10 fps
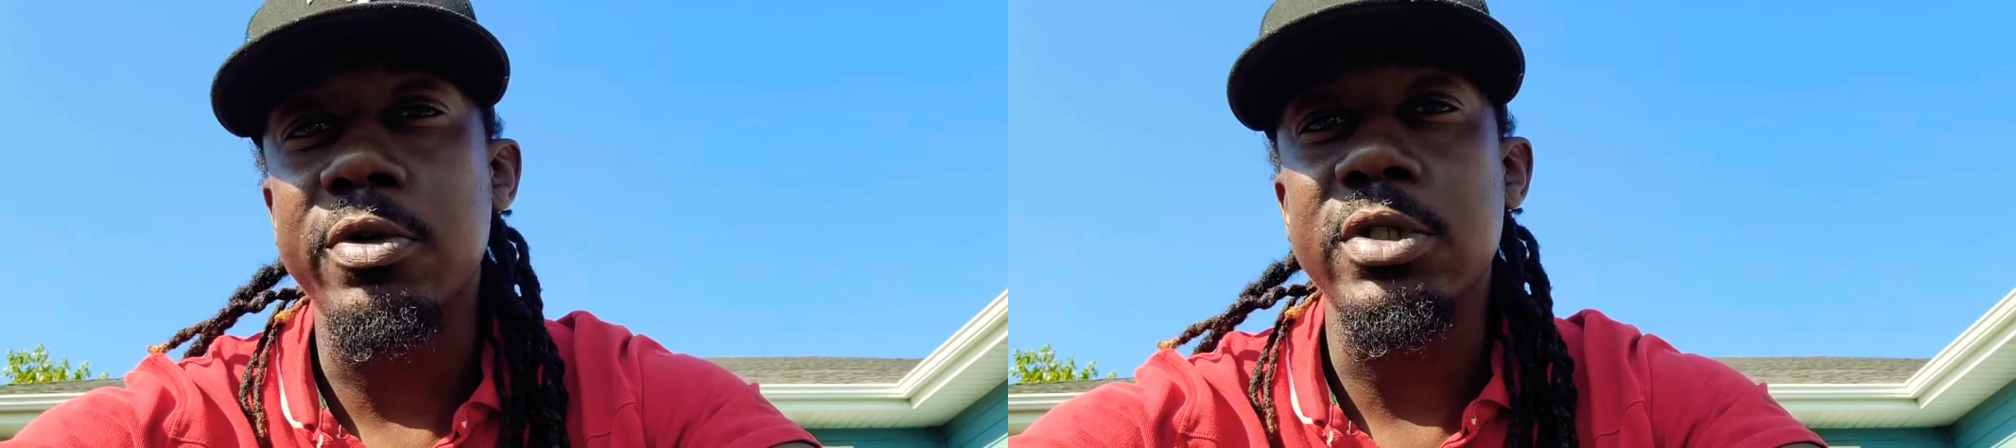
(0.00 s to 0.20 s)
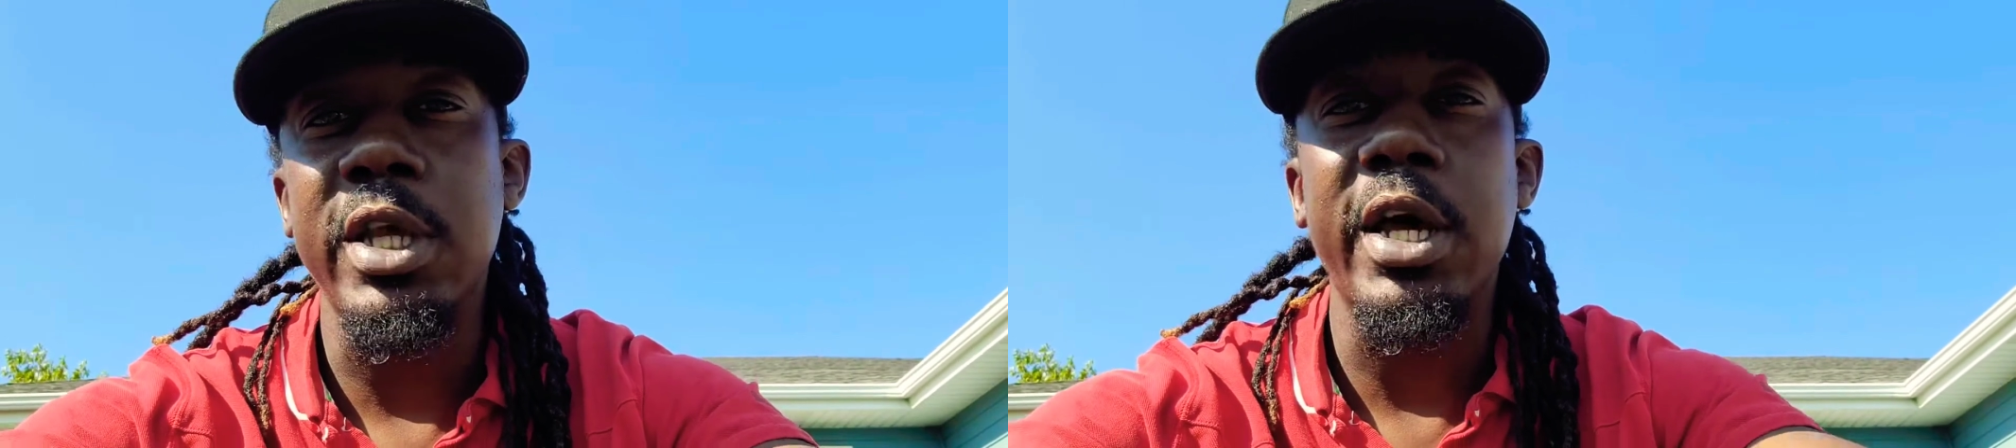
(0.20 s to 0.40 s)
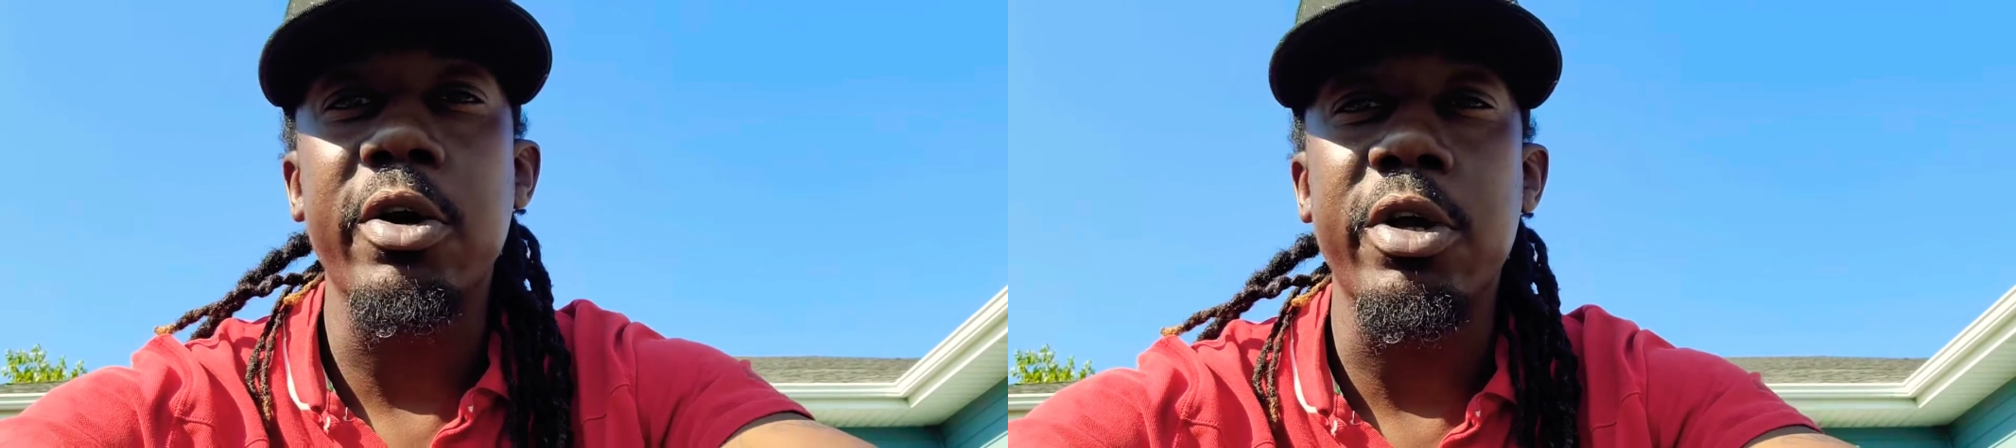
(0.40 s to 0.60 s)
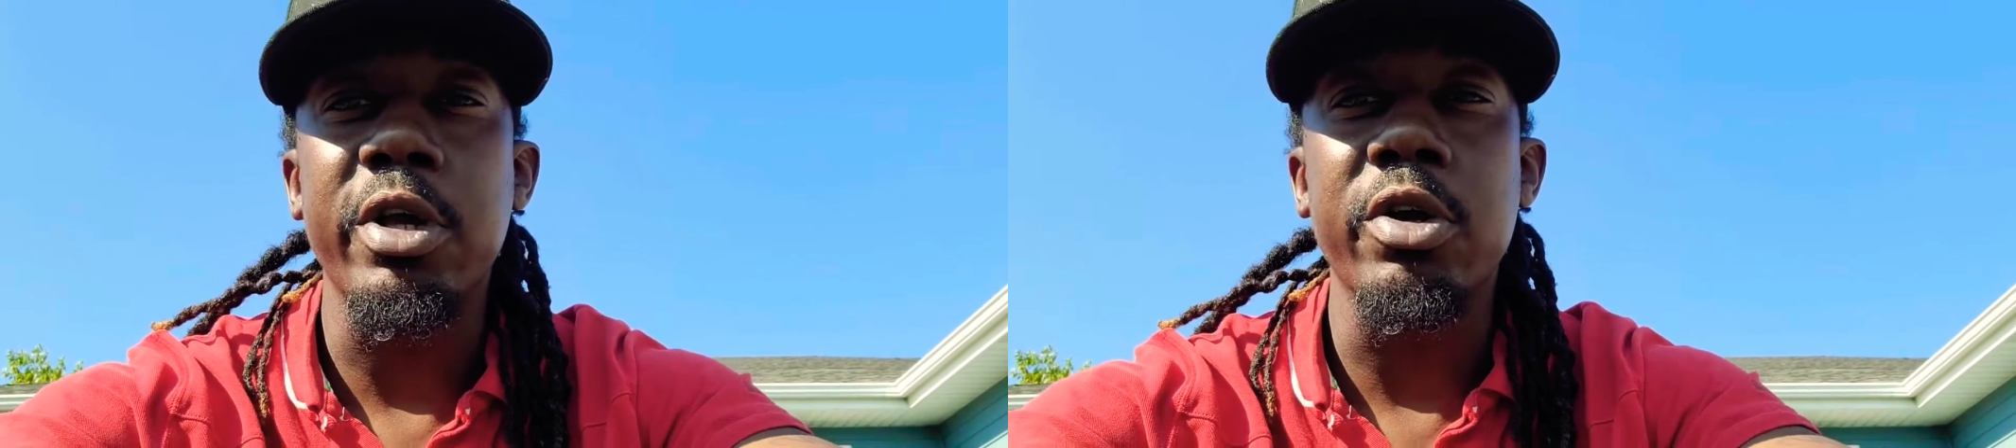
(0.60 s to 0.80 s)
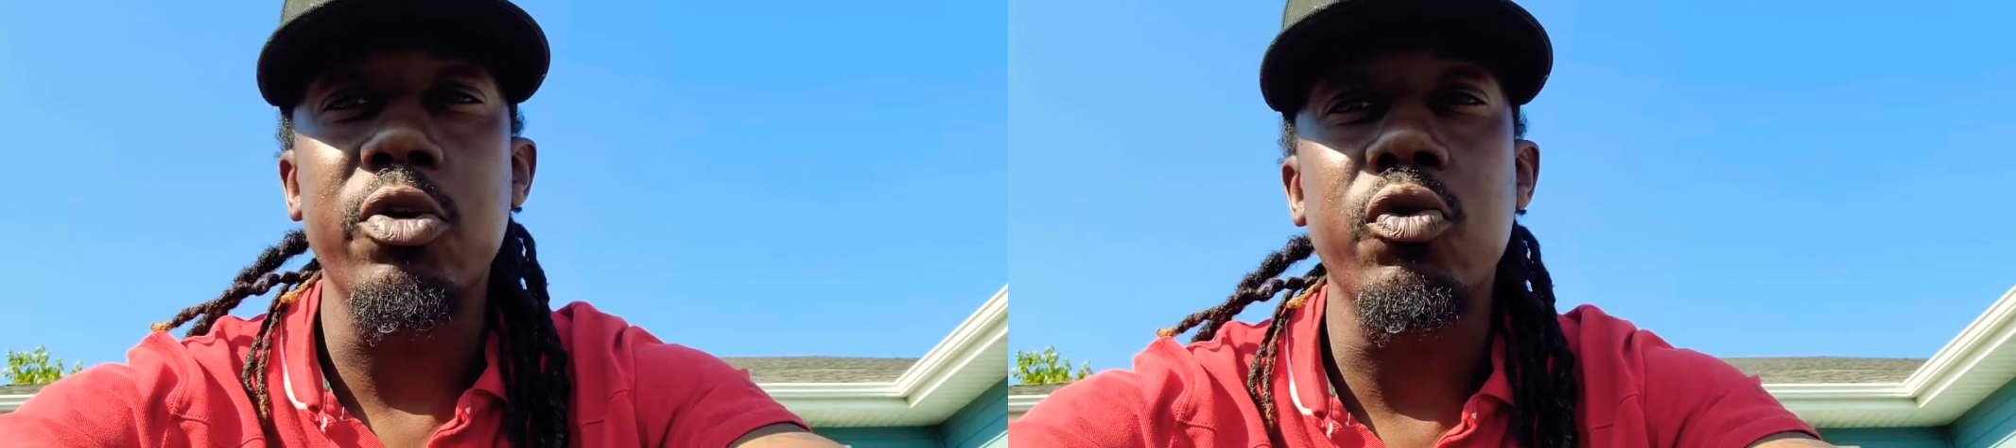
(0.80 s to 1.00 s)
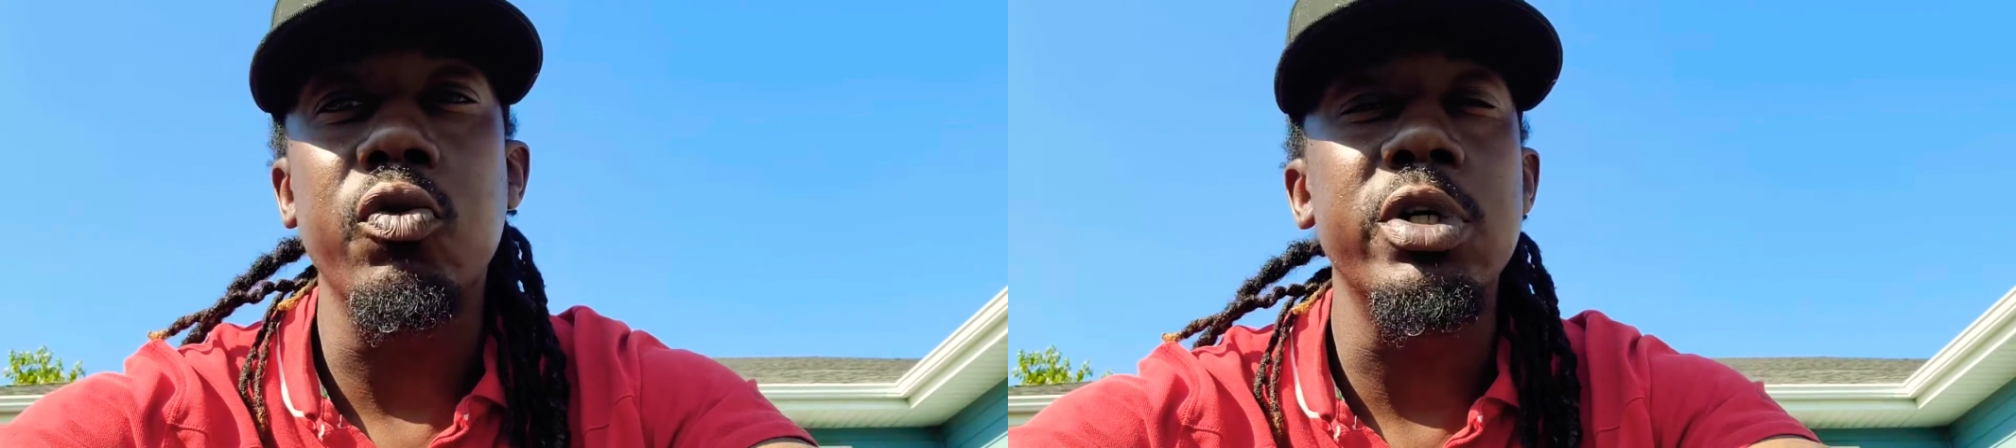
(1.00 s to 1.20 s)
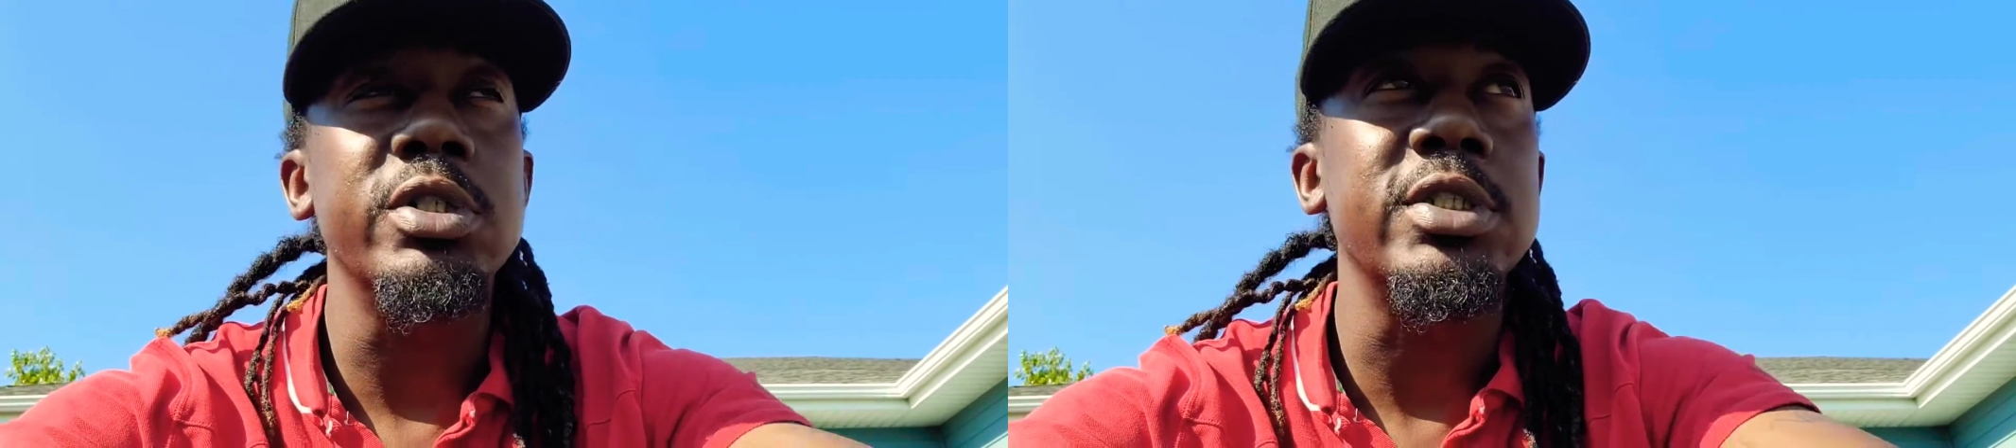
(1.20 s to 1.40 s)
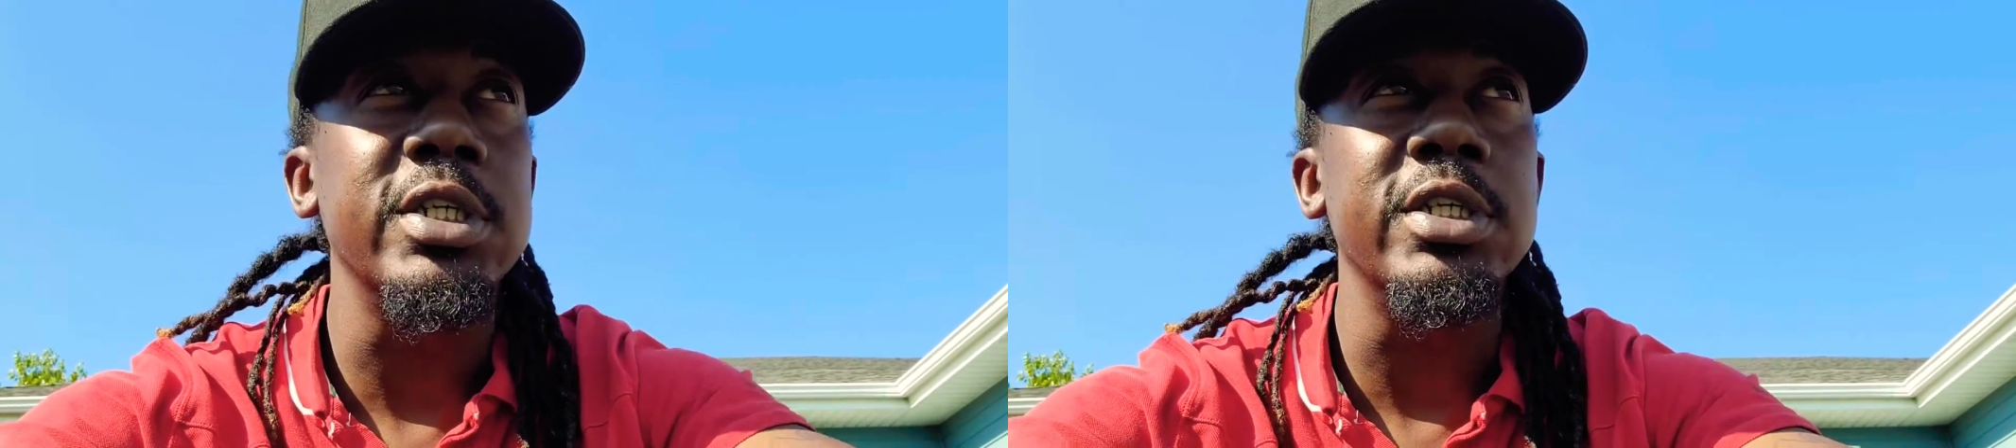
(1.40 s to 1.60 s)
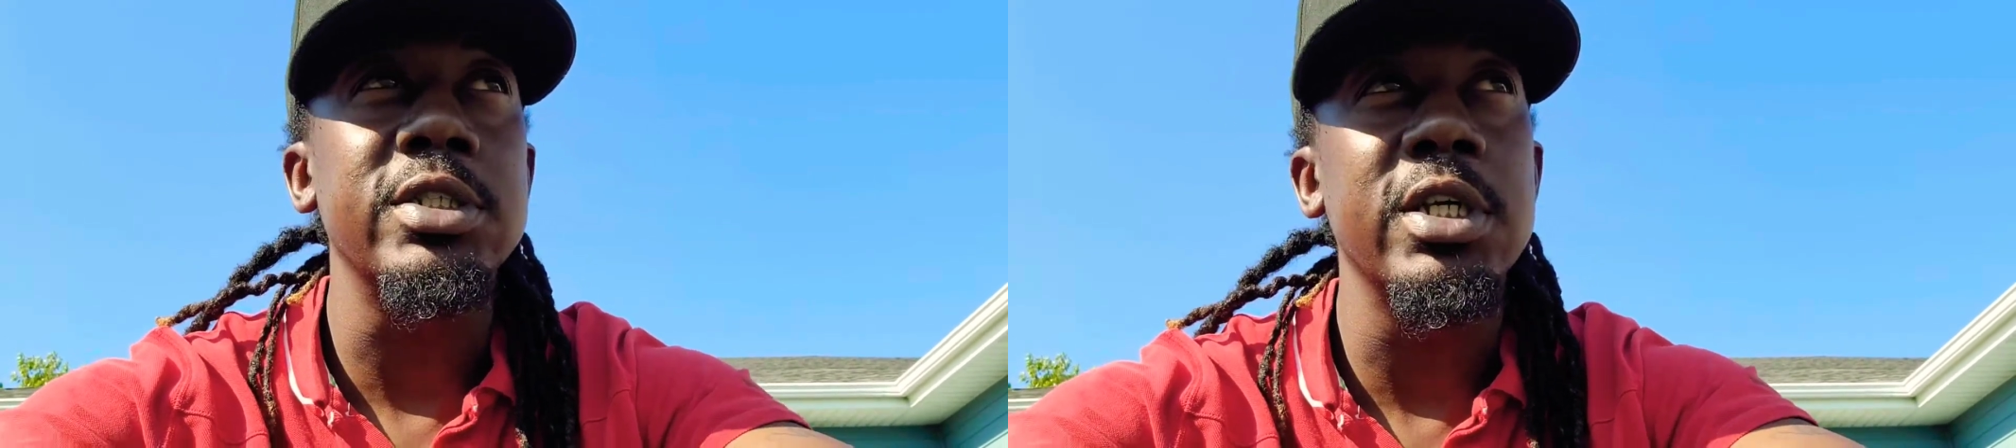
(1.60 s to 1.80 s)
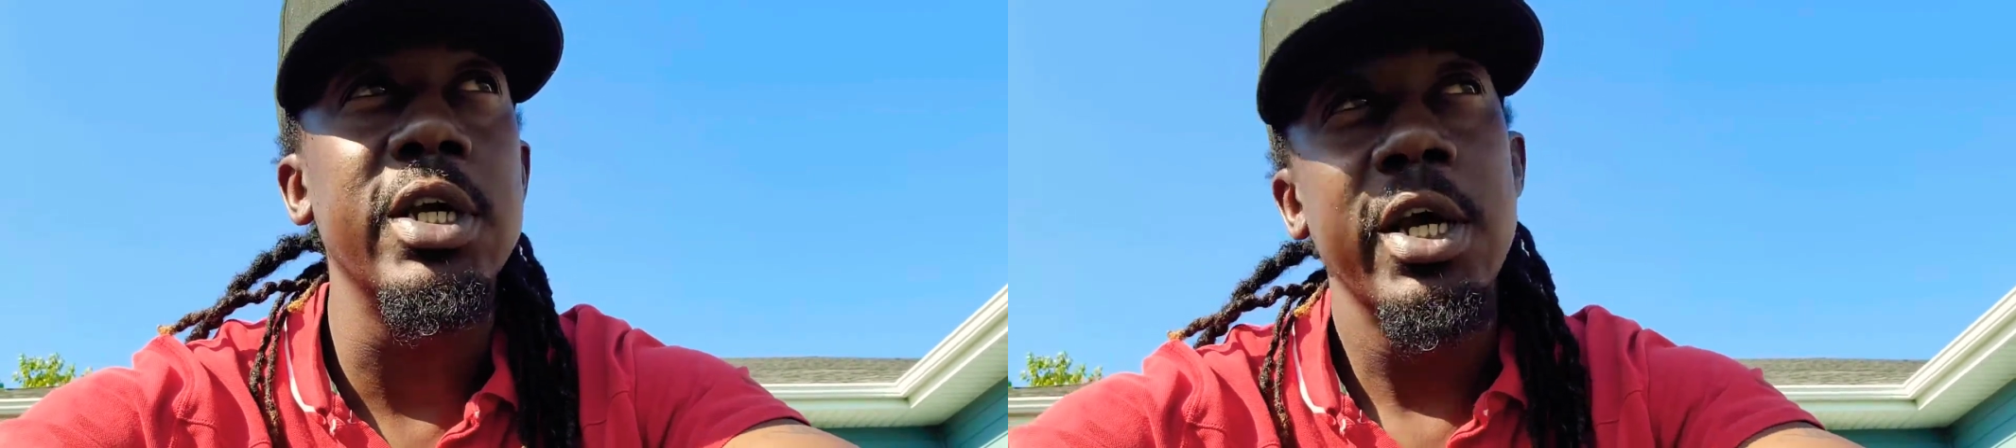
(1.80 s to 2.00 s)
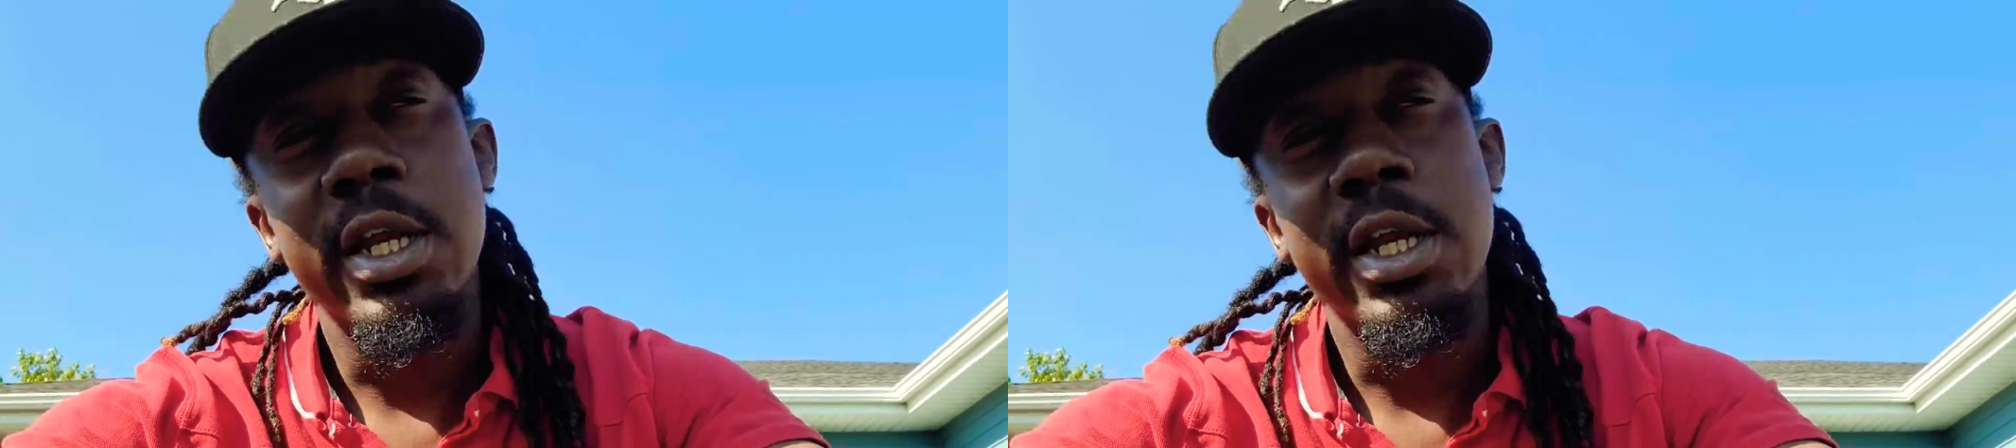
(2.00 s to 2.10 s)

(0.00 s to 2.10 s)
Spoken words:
stay out here during the season,